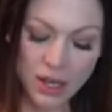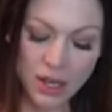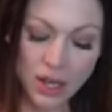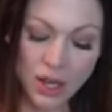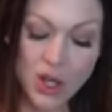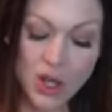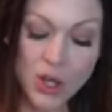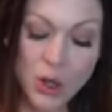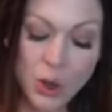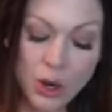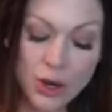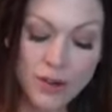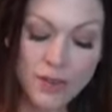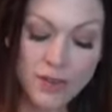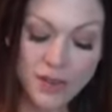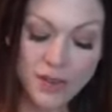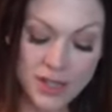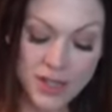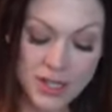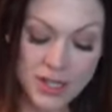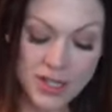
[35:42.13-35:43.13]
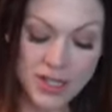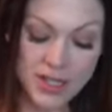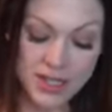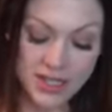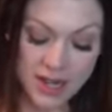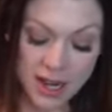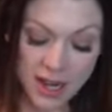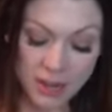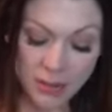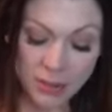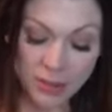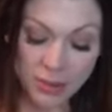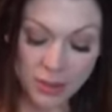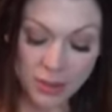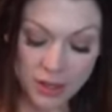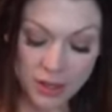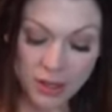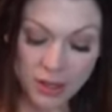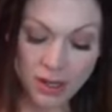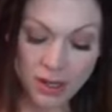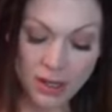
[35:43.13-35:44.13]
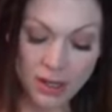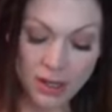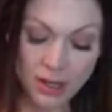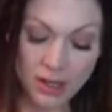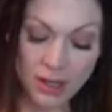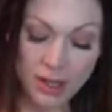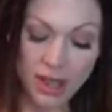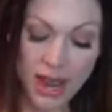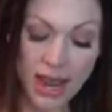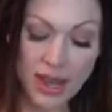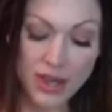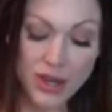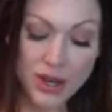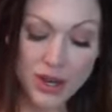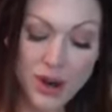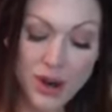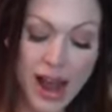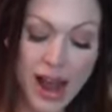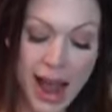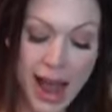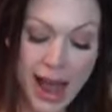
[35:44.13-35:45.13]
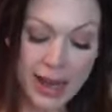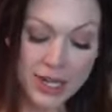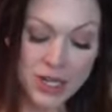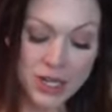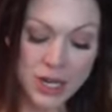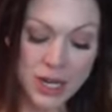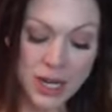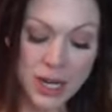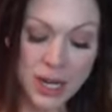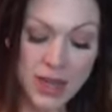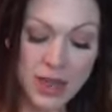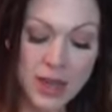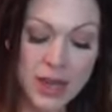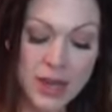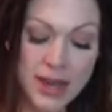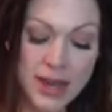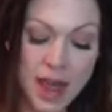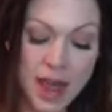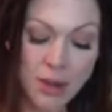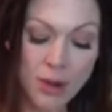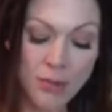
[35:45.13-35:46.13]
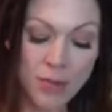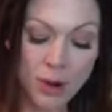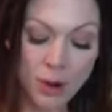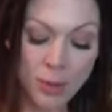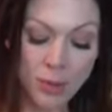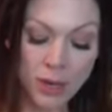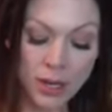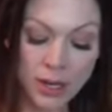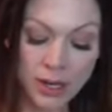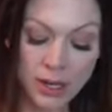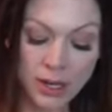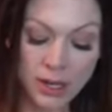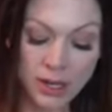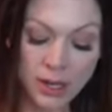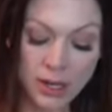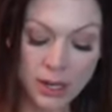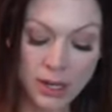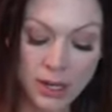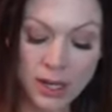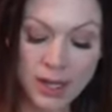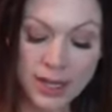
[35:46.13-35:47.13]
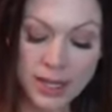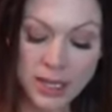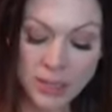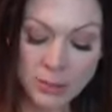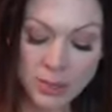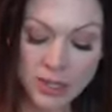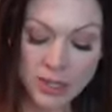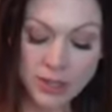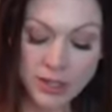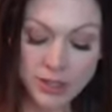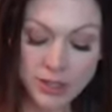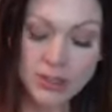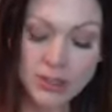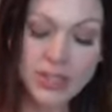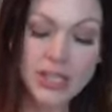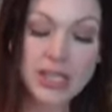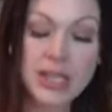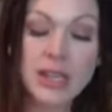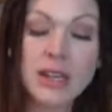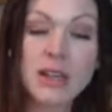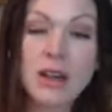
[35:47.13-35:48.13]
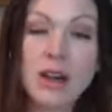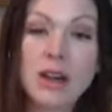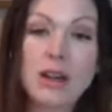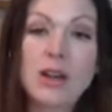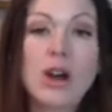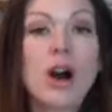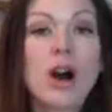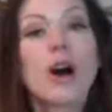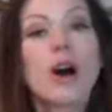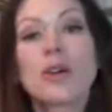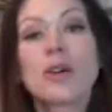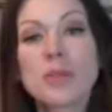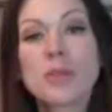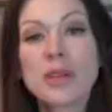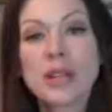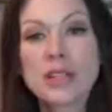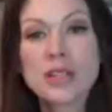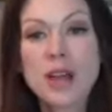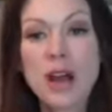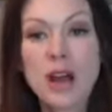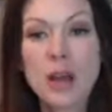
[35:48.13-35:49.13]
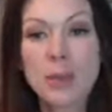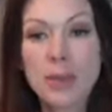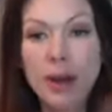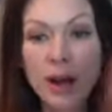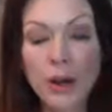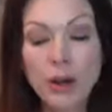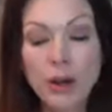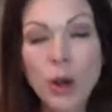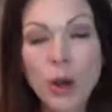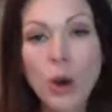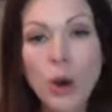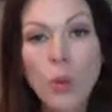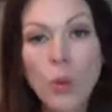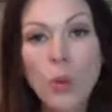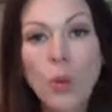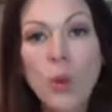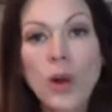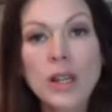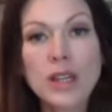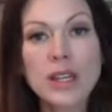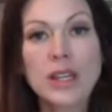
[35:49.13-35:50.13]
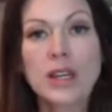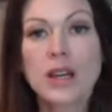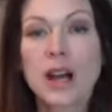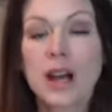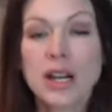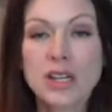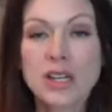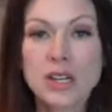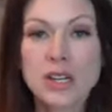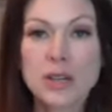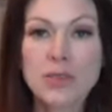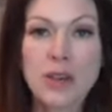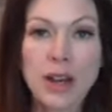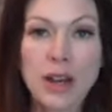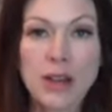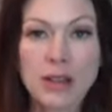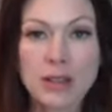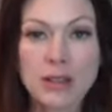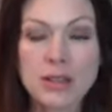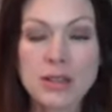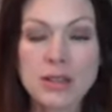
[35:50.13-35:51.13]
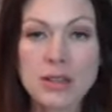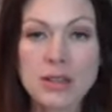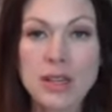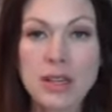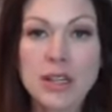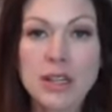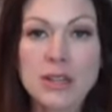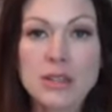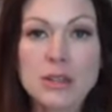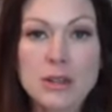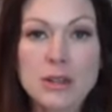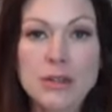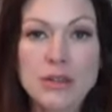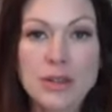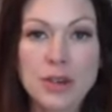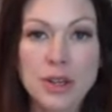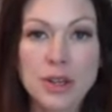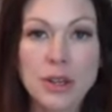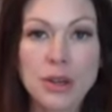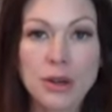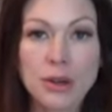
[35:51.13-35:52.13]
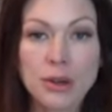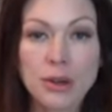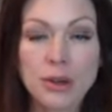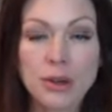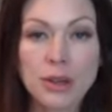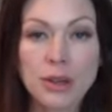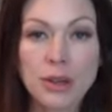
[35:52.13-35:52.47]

Your first step and your action in the now moment can be literally getting on a call with me to talk about what the Akashic Records can do for you